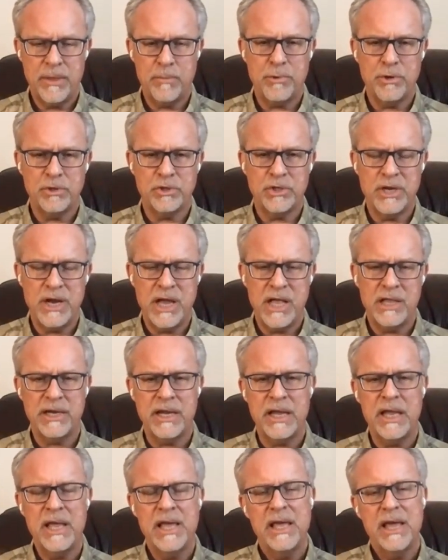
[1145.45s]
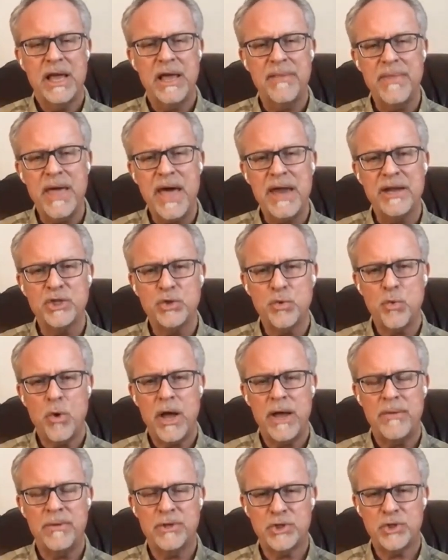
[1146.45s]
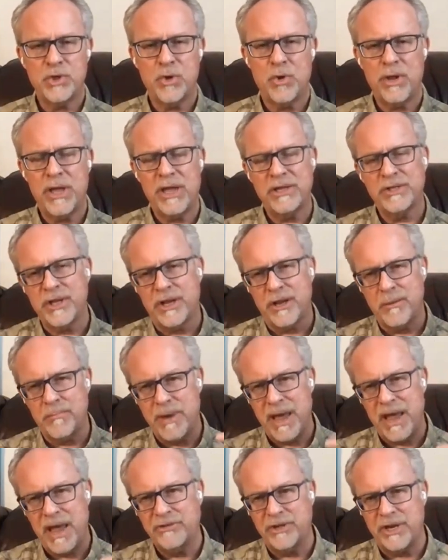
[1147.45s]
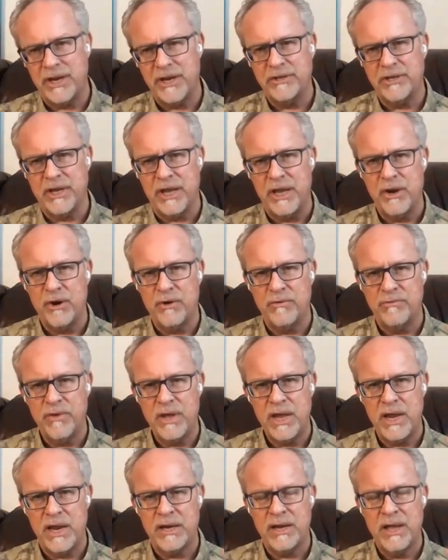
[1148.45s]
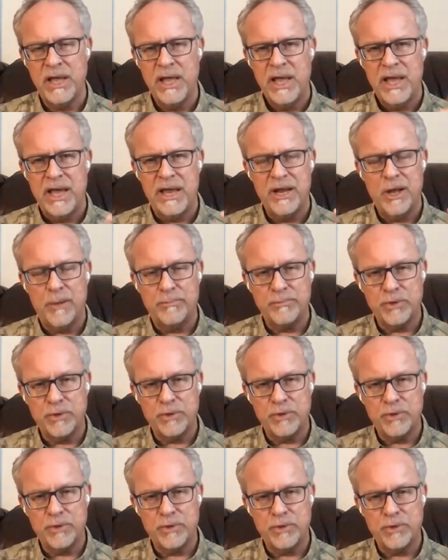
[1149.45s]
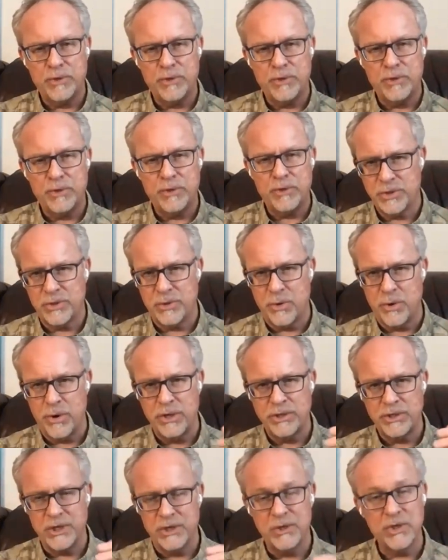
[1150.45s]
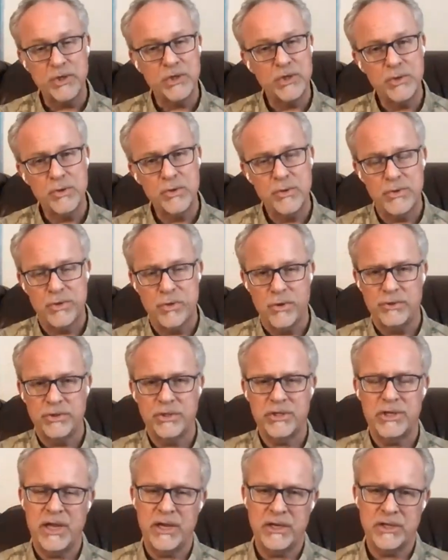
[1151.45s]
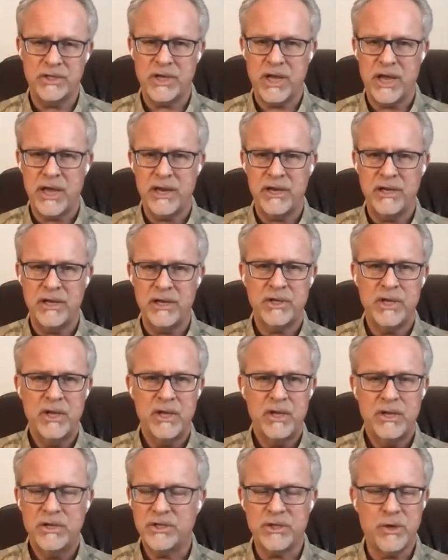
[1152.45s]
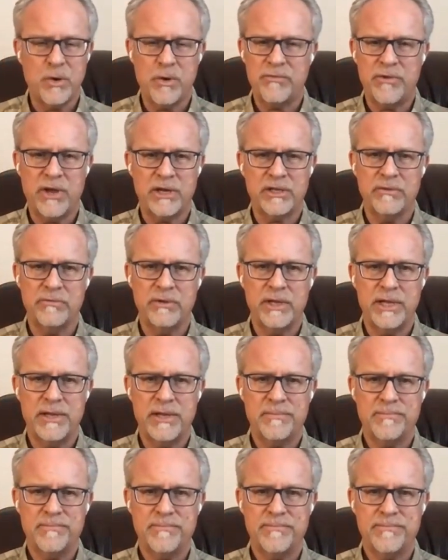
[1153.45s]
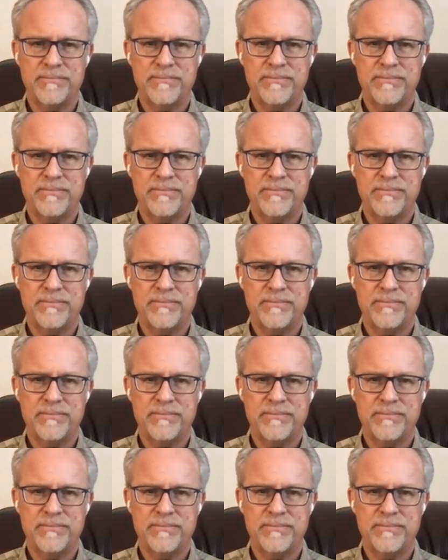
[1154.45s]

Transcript: in the personality. And that is why the soul has the capacity to intervene and help to quiet those stories and soothe those anxieties so effectively.